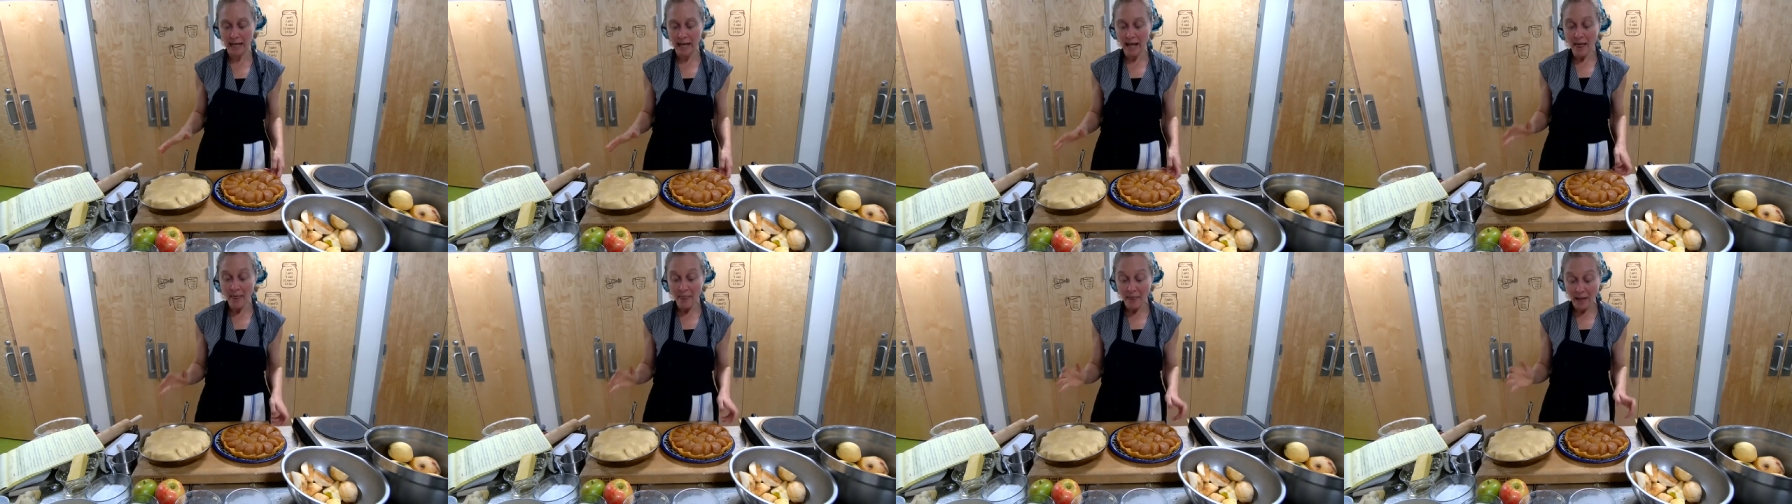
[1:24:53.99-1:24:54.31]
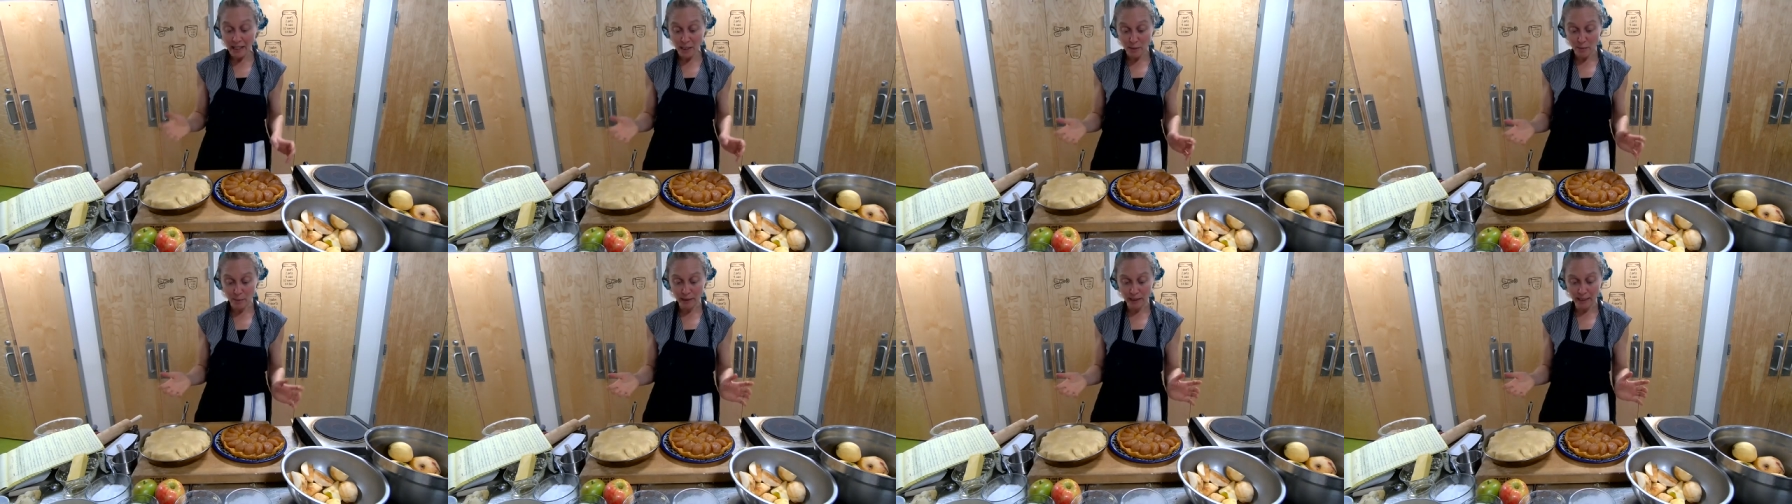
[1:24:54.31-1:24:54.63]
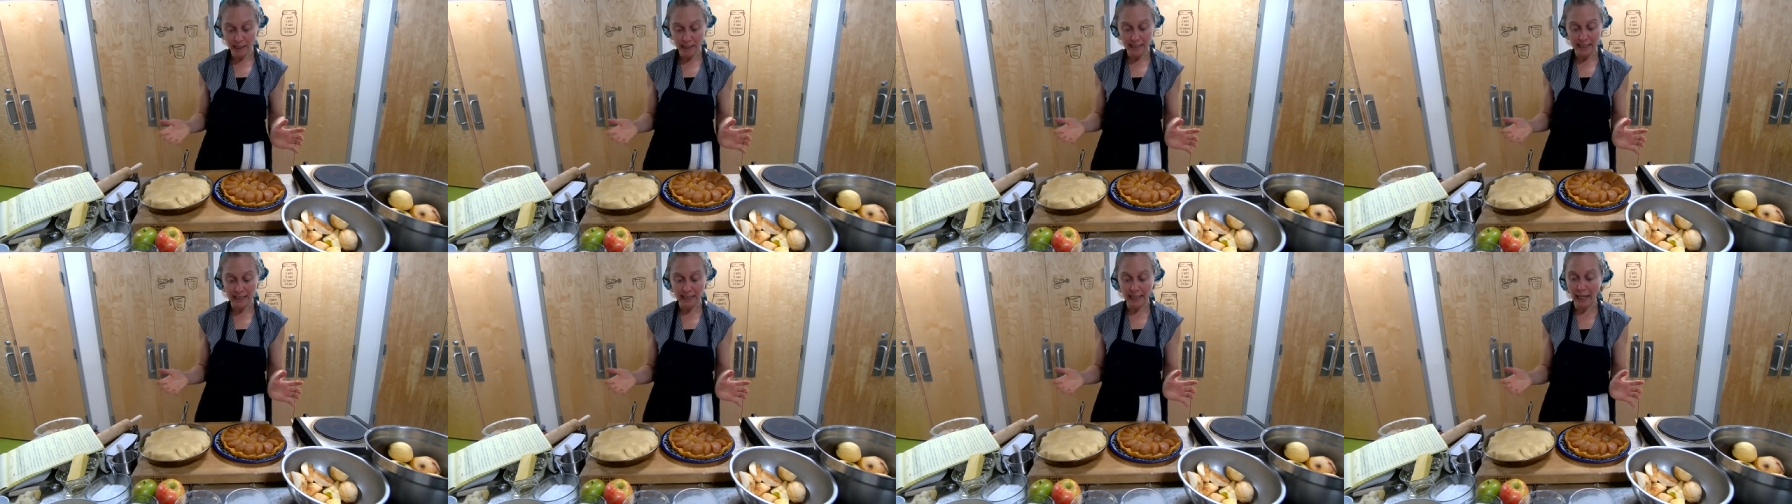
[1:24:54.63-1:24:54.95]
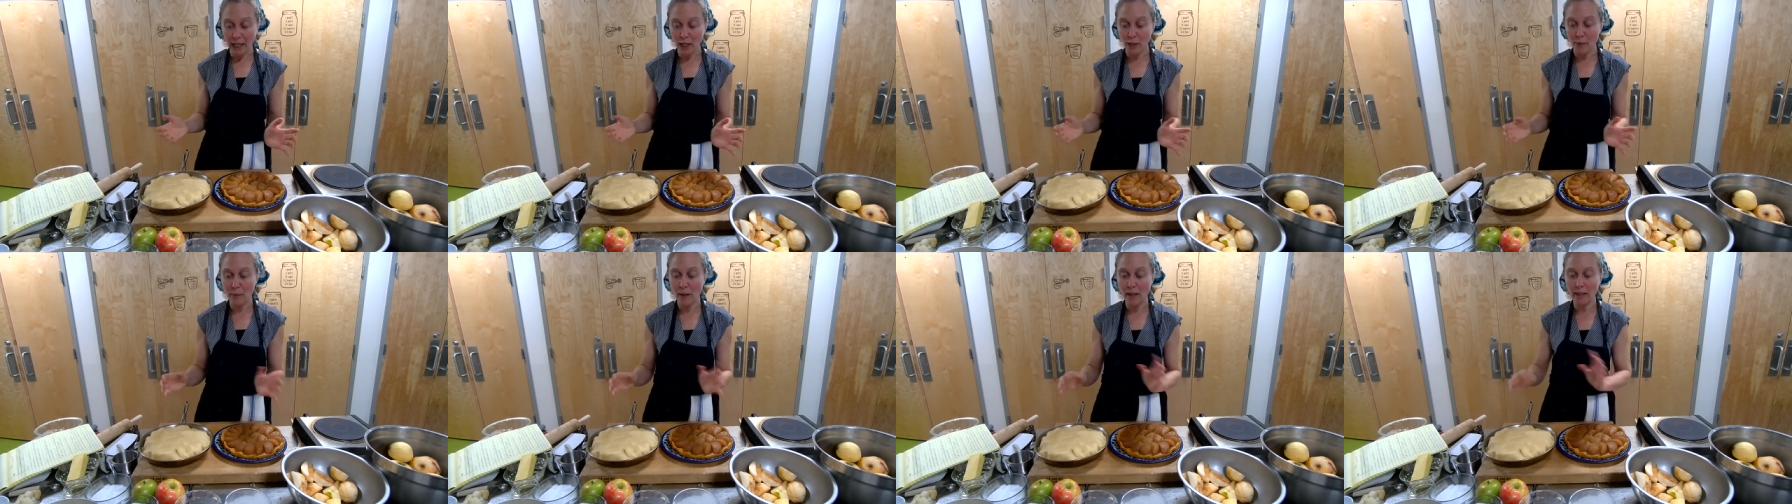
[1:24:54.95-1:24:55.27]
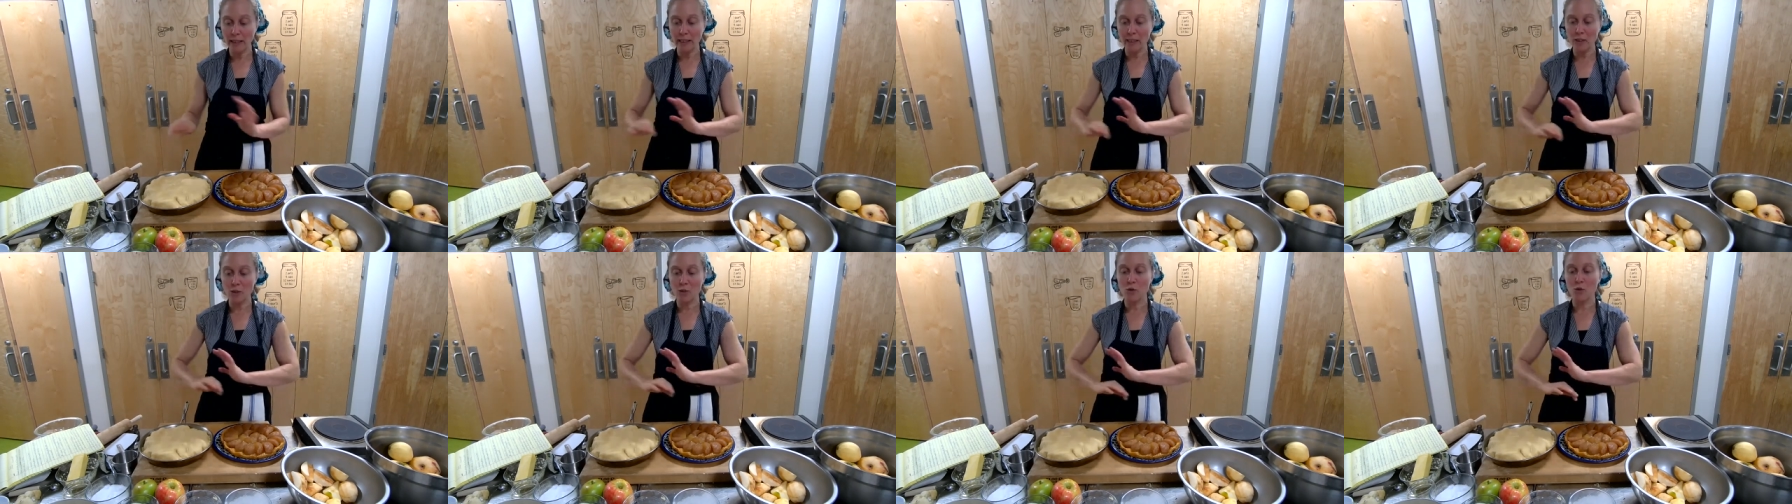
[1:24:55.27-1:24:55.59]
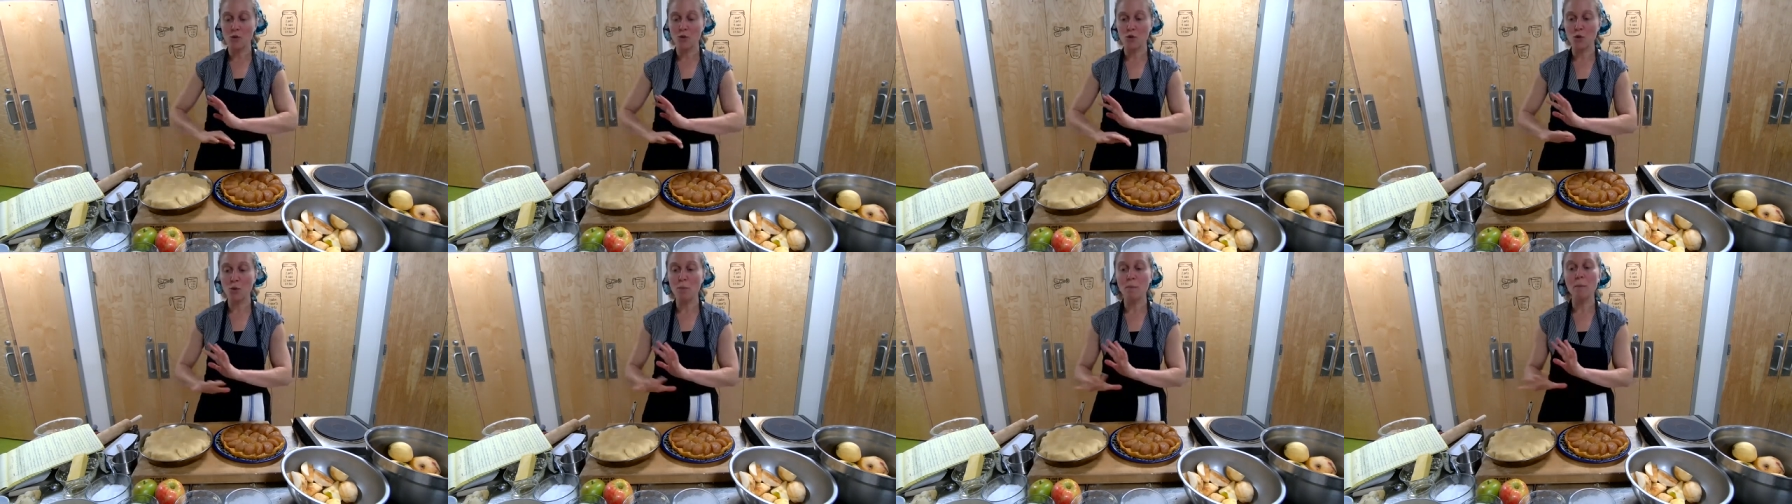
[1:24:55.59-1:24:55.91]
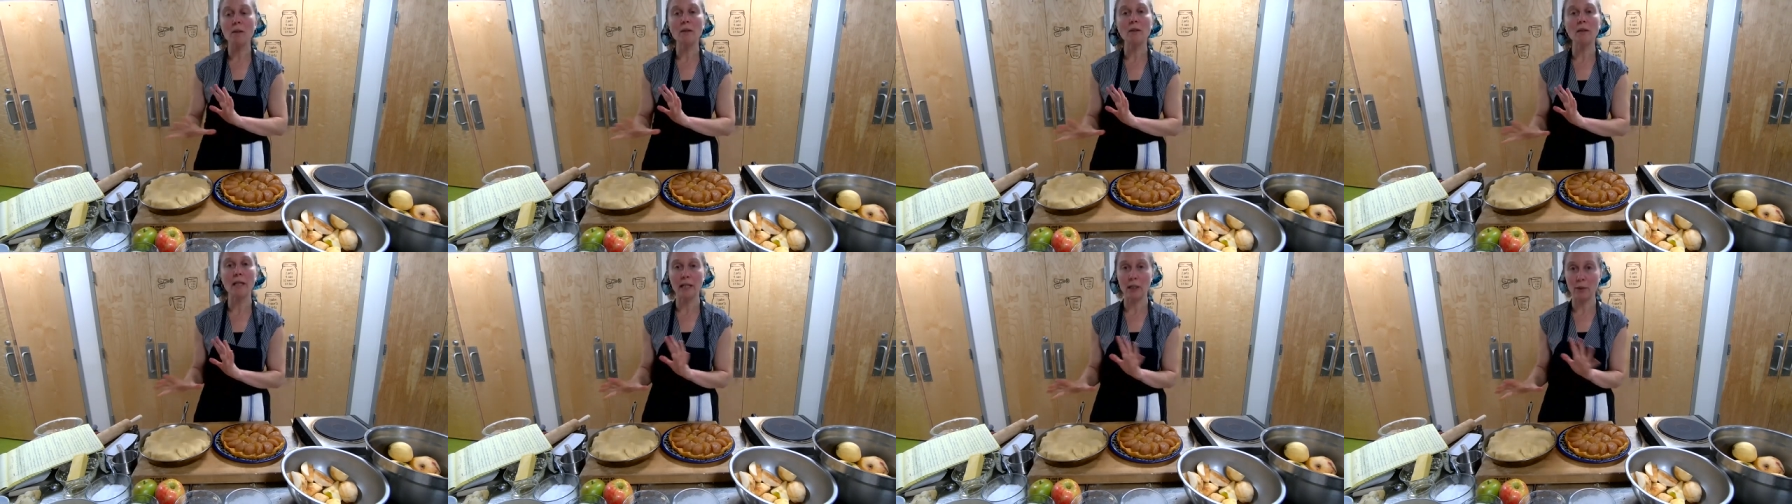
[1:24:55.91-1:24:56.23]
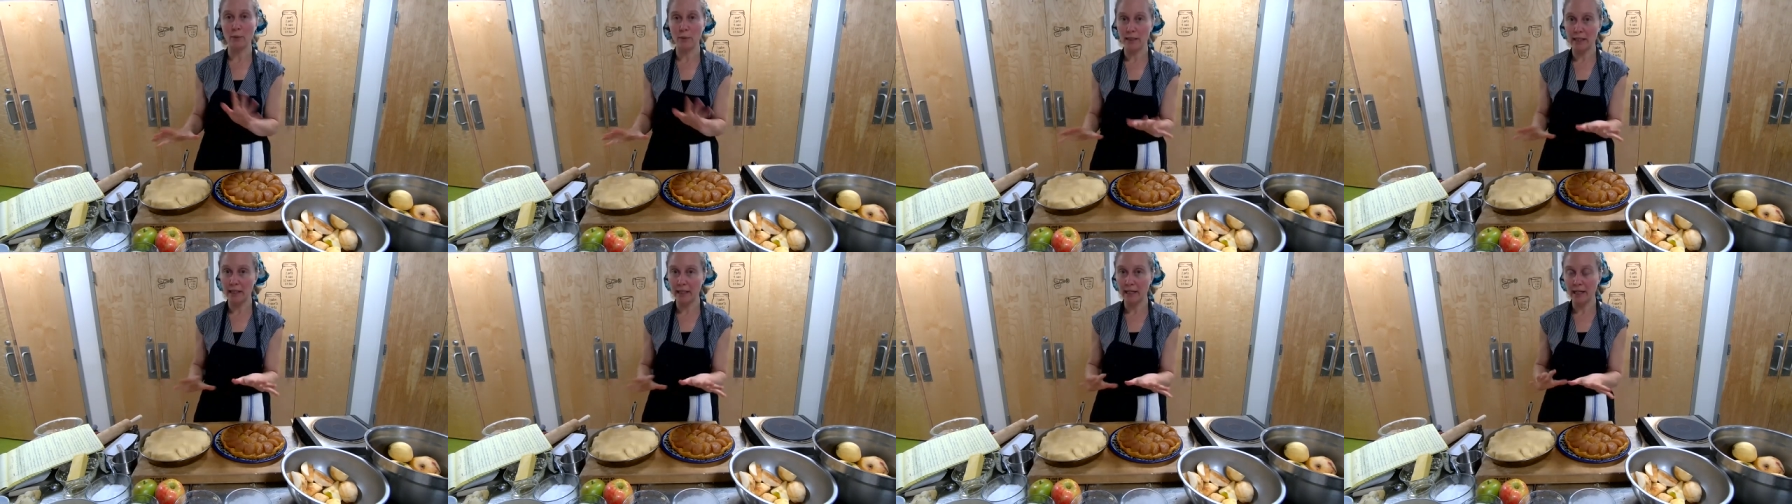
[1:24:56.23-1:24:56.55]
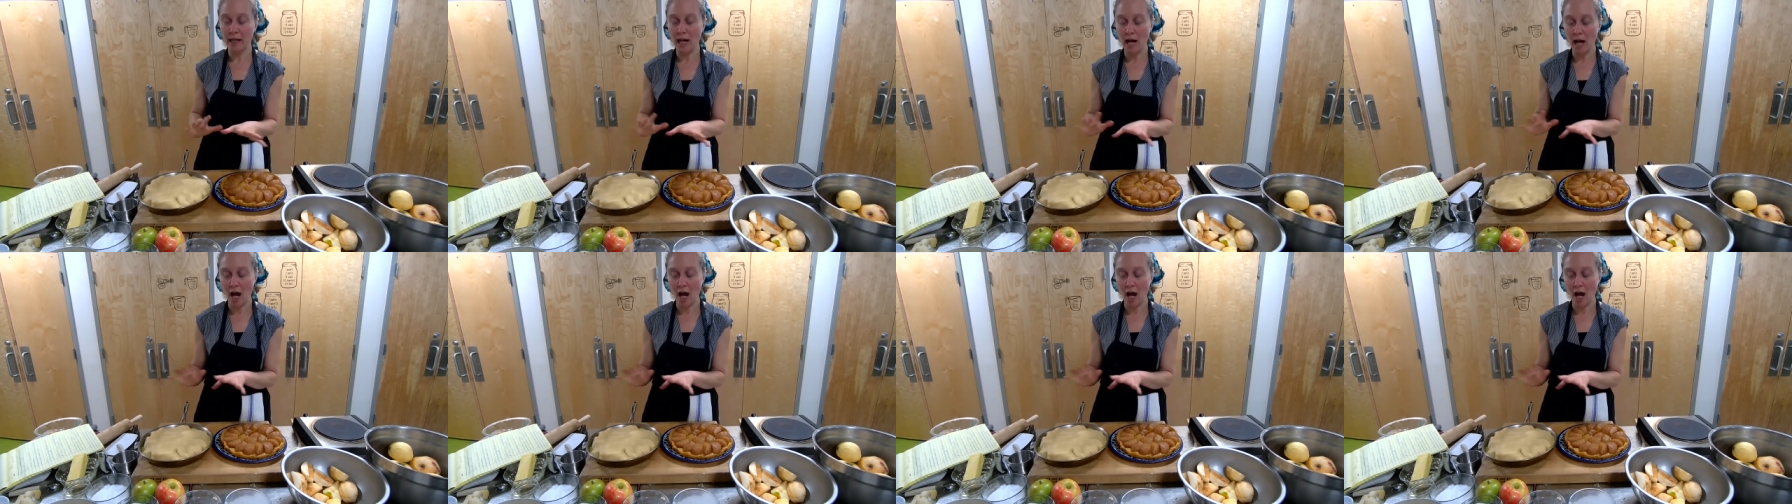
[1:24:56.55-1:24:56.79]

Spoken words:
That's because the caramel is super liquidy